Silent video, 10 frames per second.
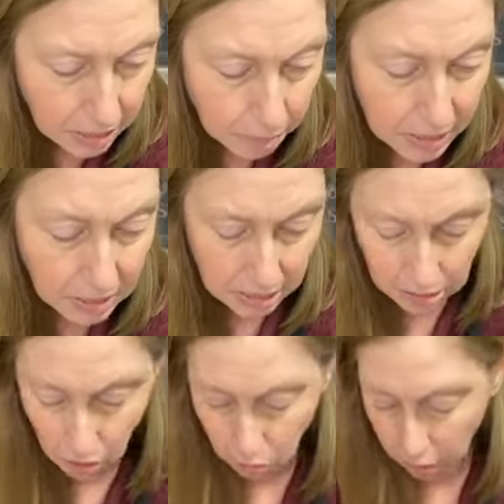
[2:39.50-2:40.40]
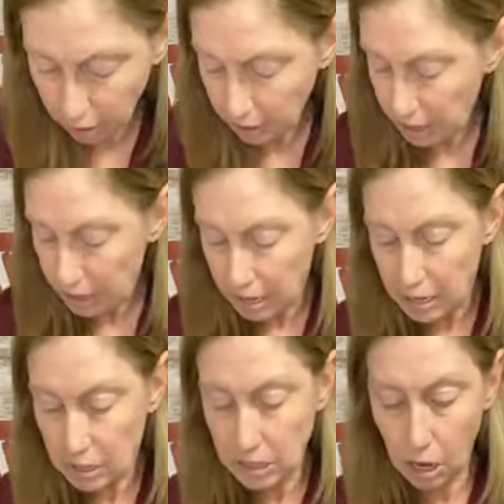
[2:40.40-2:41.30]
as a business owner.
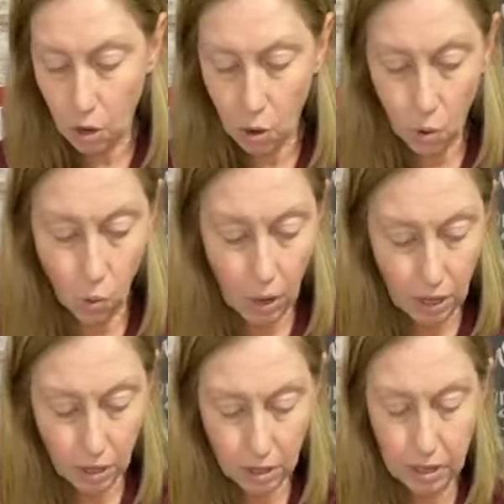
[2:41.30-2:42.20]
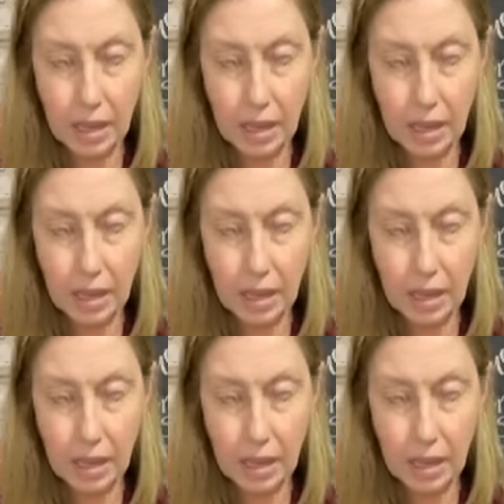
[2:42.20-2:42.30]
So